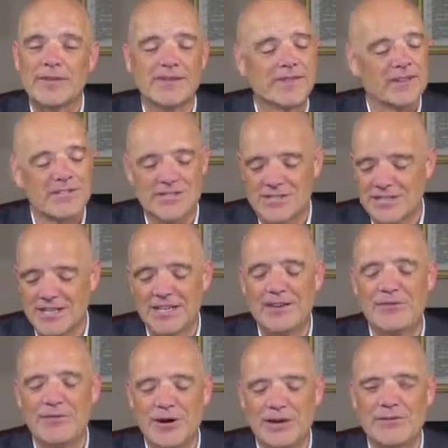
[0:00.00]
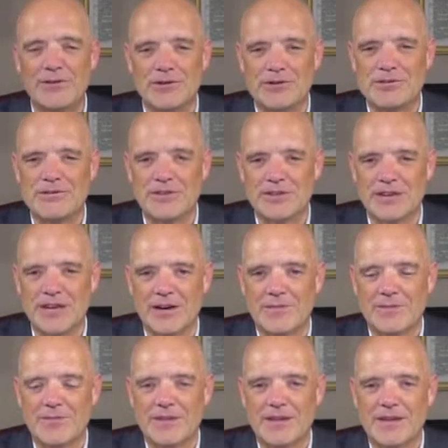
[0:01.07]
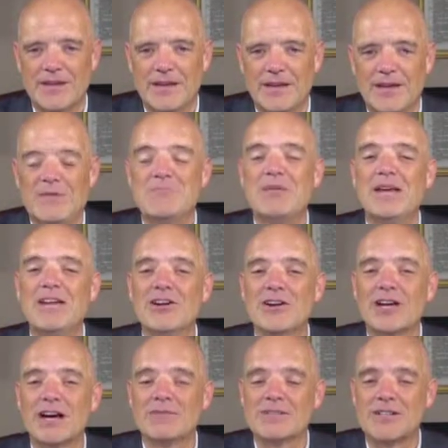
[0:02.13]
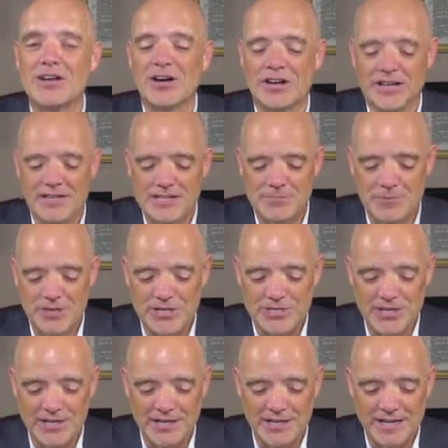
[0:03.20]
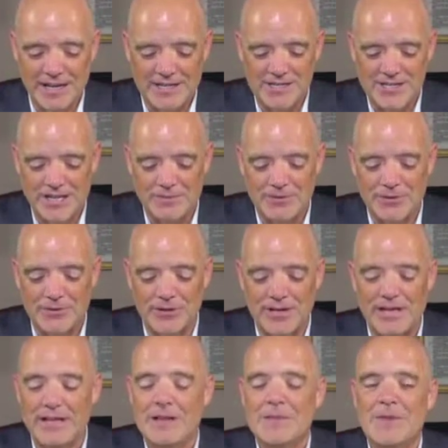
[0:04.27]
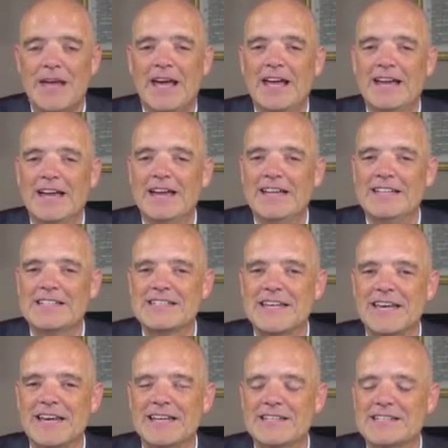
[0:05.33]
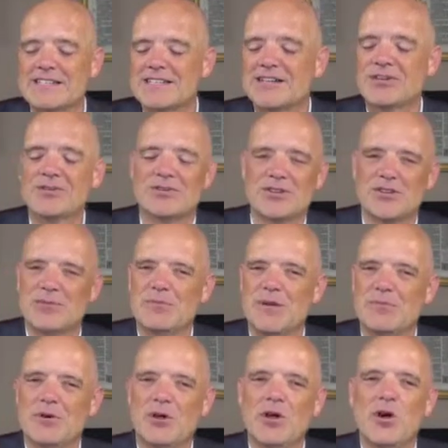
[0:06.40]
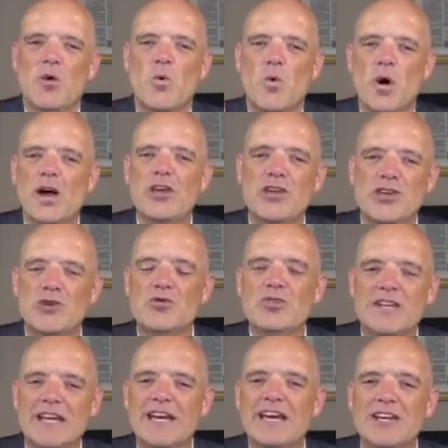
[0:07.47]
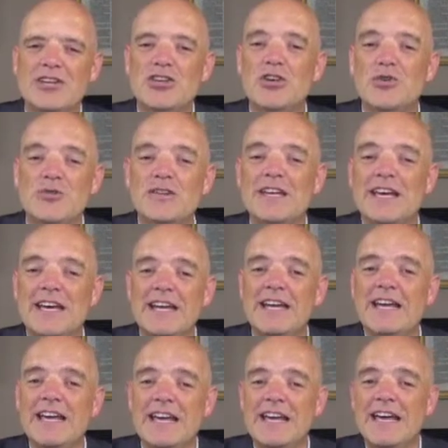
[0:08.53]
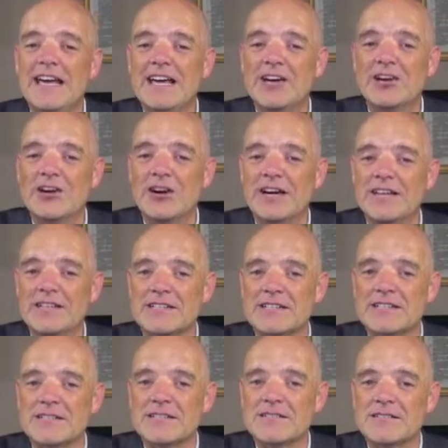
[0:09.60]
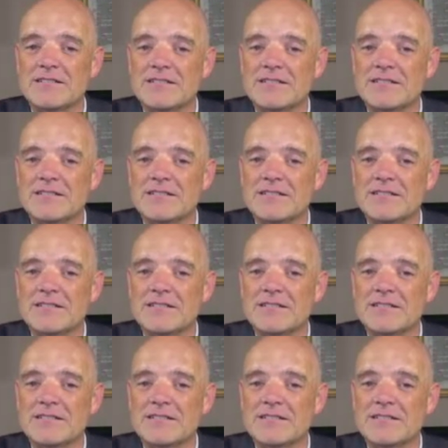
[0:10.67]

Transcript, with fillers: There's a city of refuge for them. Peter comes along and he's preaching in Acts chapter 3, and, and he says to, to the people, What you did, you did in ignorance.